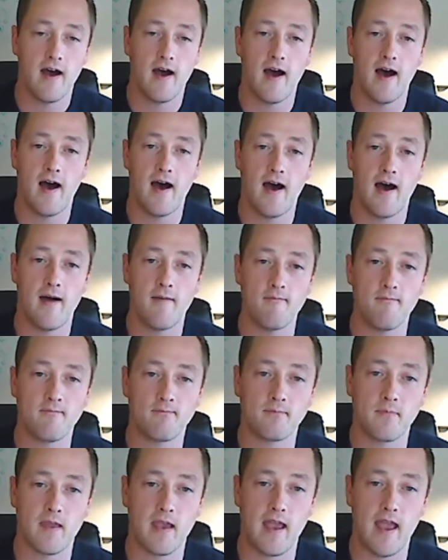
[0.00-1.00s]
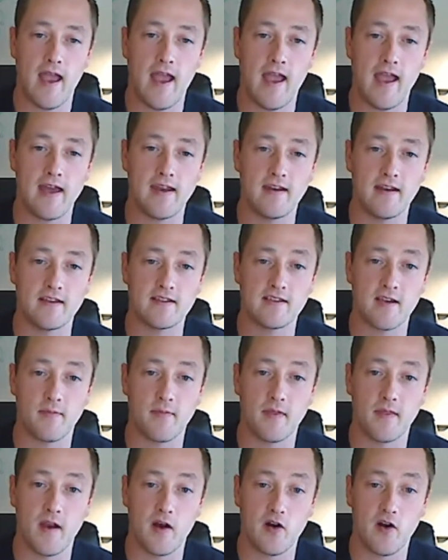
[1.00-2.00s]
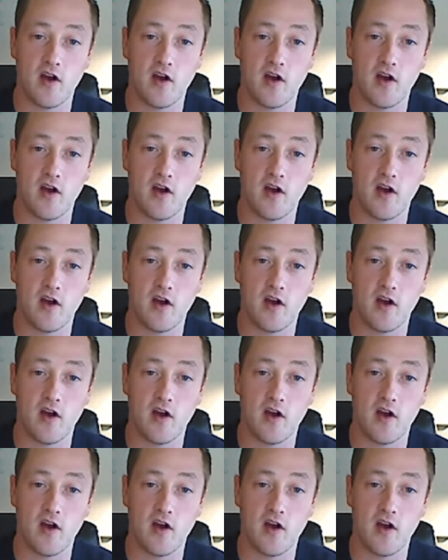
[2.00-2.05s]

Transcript: And it's something that our